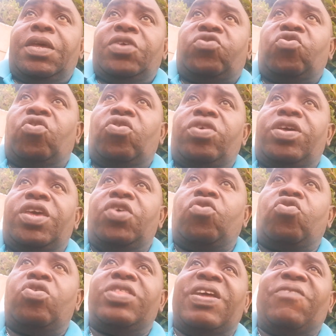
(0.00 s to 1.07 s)
So he
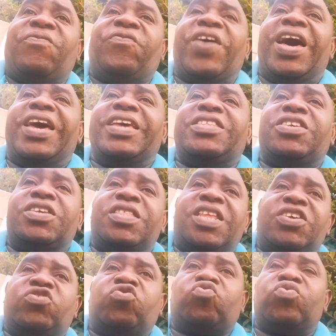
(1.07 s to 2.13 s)
gonna fight in
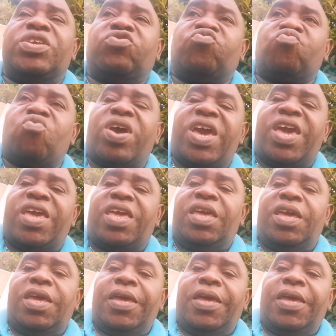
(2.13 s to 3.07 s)
a sweet way.